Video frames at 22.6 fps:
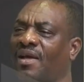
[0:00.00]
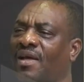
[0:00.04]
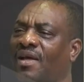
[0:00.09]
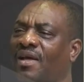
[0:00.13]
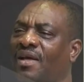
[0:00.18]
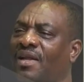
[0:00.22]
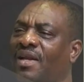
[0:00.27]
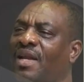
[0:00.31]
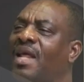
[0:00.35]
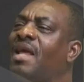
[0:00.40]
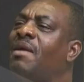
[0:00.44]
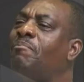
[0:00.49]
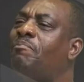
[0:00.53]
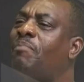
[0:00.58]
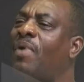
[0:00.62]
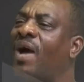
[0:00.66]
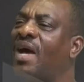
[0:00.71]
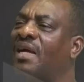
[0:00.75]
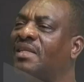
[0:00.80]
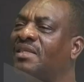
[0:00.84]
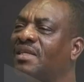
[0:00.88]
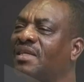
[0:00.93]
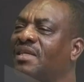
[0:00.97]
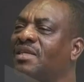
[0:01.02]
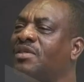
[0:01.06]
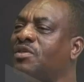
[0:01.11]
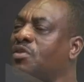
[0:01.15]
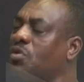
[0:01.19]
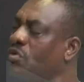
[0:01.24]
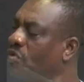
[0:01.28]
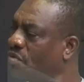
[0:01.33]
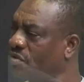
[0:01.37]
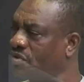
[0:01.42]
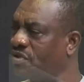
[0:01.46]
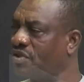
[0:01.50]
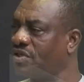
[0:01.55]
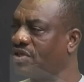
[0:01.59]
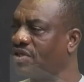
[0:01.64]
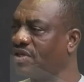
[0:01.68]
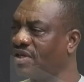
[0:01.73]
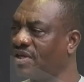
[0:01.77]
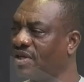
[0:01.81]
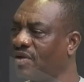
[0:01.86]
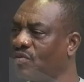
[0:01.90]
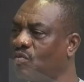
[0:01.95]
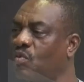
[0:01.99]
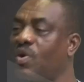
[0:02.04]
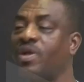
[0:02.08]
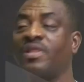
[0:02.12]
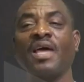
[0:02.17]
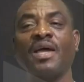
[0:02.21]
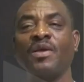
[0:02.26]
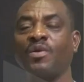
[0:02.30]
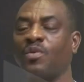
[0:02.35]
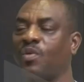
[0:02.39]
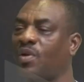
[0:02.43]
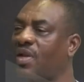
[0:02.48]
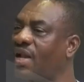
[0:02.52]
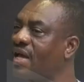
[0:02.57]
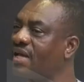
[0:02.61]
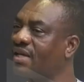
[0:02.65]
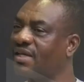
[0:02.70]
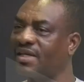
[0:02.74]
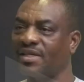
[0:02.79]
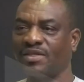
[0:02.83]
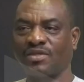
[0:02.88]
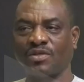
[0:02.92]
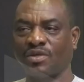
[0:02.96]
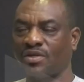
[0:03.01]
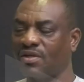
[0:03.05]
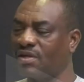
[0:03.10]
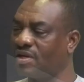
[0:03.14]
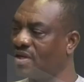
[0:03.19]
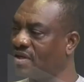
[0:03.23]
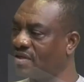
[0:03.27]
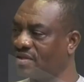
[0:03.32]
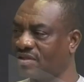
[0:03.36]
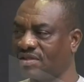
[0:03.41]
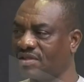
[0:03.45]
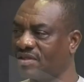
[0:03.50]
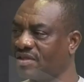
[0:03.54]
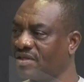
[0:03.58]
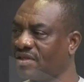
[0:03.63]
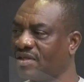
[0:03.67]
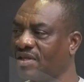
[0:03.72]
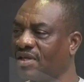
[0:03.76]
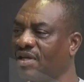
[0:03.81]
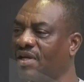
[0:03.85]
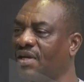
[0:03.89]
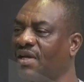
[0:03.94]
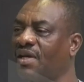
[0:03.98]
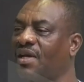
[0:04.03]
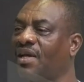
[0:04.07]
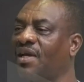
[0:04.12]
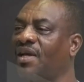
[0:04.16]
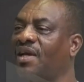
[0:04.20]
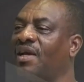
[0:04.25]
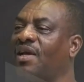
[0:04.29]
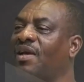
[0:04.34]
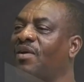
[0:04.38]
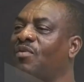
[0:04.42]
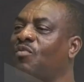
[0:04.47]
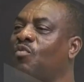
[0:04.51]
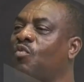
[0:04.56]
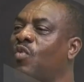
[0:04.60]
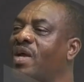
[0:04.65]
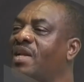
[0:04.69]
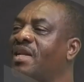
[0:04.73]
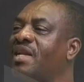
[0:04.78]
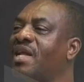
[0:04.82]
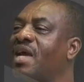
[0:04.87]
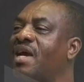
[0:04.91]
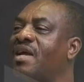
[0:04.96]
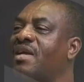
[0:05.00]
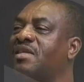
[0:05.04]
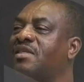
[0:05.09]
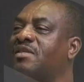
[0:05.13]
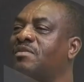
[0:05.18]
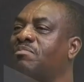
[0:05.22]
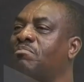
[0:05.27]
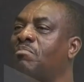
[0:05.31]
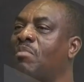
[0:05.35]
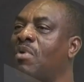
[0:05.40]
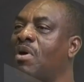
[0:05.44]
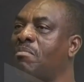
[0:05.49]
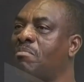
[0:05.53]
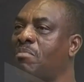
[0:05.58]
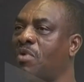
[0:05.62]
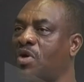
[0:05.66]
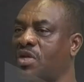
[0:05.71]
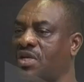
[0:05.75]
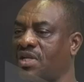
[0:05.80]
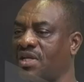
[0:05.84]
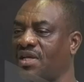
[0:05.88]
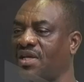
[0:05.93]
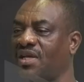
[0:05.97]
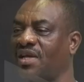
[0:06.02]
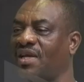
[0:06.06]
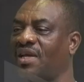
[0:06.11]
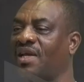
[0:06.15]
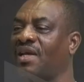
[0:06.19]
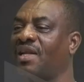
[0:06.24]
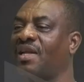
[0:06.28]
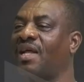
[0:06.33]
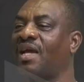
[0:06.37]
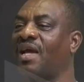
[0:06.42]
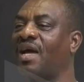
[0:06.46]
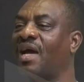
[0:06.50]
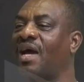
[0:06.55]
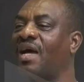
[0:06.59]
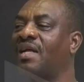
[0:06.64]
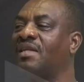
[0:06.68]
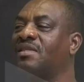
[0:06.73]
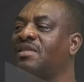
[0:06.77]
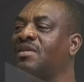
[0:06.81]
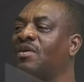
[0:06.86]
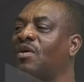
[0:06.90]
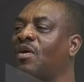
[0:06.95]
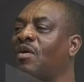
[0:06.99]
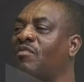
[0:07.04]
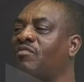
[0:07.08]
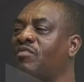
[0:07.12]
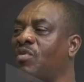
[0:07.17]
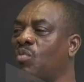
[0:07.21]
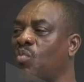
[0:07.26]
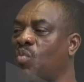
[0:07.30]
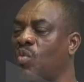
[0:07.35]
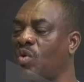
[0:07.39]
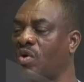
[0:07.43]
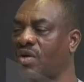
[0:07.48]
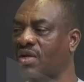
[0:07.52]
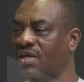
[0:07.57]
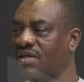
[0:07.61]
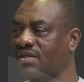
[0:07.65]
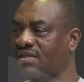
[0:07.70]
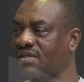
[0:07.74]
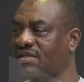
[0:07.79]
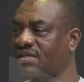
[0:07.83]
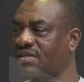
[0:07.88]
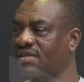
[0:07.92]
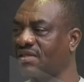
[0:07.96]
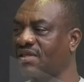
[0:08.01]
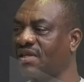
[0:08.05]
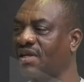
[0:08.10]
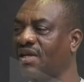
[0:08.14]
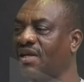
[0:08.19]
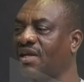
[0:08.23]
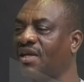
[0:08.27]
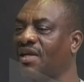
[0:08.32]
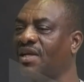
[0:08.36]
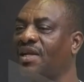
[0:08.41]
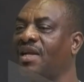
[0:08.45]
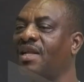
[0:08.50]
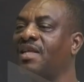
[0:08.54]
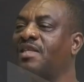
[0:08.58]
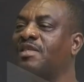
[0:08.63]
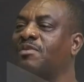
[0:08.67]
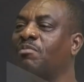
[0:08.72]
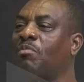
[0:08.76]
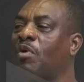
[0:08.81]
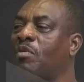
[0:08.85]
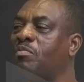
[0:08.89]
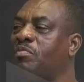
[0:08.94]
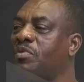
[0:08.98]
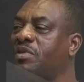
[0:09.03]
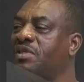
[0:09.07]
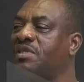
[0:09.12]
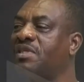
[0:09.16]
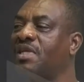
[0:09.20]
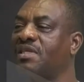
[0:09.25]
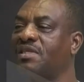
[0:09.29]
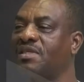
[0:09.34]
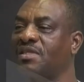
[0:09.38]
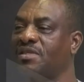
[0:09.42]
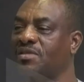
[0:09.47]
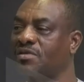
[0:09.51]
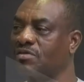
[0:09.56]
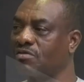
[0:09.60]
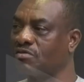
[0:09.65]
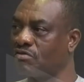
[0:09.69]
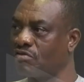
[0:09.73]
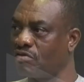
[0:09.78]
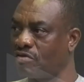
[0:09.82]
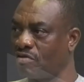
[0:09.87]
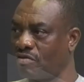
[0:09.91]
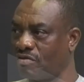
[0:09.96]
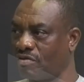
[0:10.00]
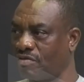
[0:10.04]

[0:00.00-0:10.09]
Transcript: The impact is huge, whether you like it or not. When there is more money in the hands of the workers, the small businesses grow.